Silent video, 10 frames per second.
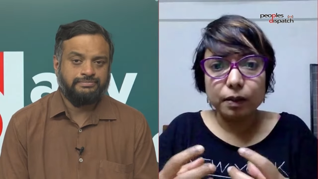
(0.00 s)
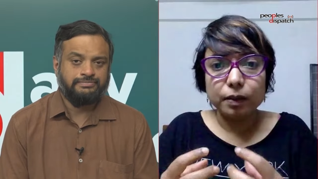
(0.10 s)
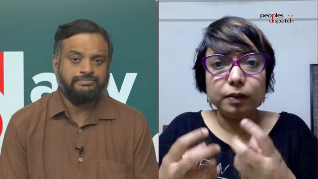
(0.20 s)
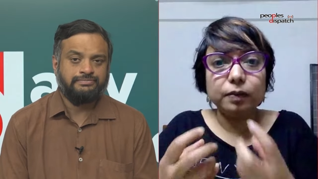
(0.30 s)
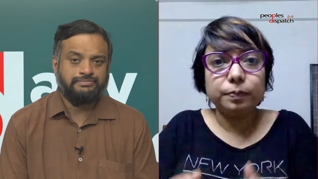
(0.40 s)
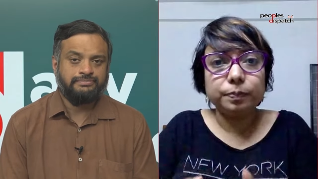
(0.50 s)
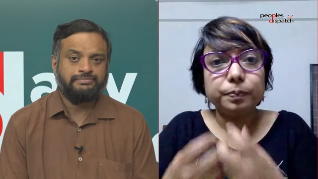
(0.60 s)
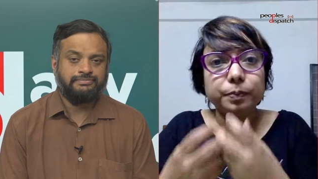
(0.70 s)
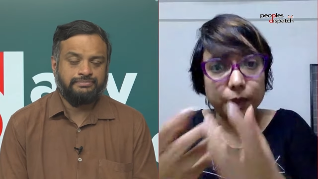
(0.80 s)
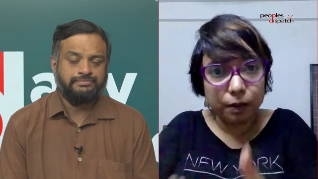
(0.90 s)
Speaker 1: uh,
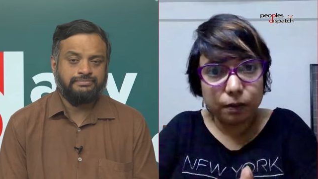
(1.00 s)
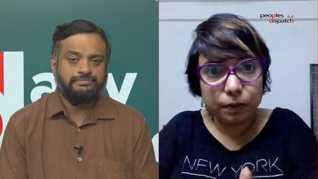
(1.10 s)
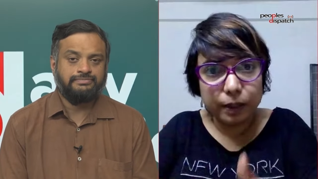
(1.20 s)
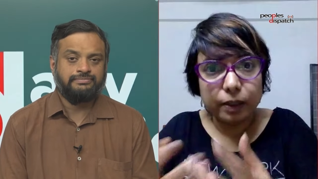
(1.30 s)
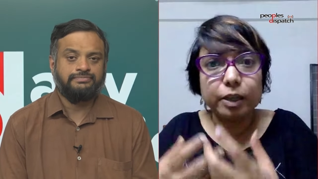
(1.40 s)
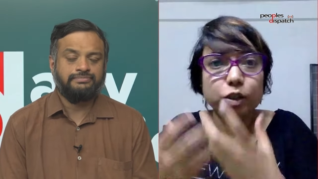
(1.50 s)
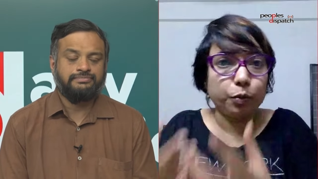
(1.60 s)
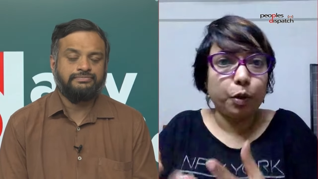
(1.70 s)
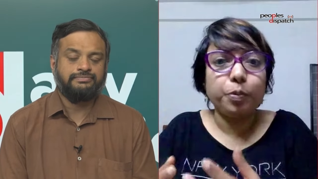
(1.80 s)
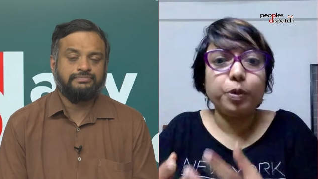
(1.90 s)
uh, intellectual
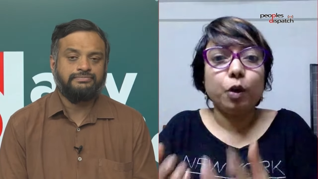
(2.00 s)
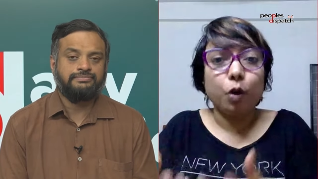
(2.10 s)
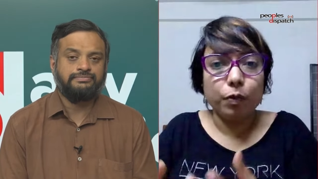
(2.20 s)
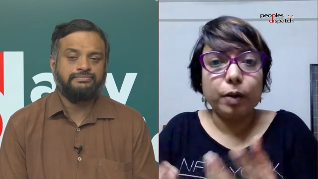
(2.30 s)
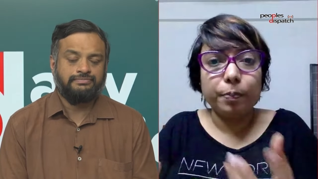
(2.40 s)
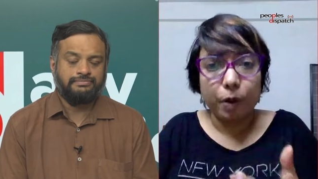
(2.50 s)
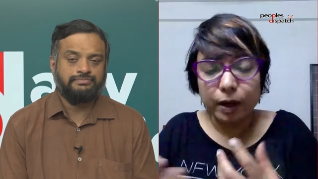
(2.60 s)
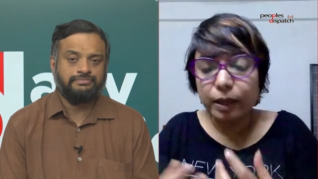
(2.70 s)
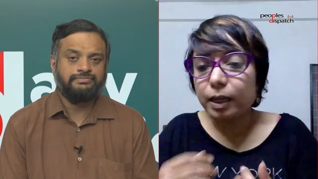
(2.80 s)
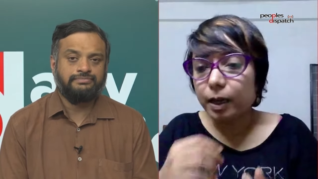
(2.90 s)
property over a product,
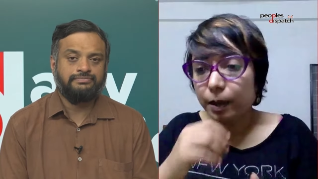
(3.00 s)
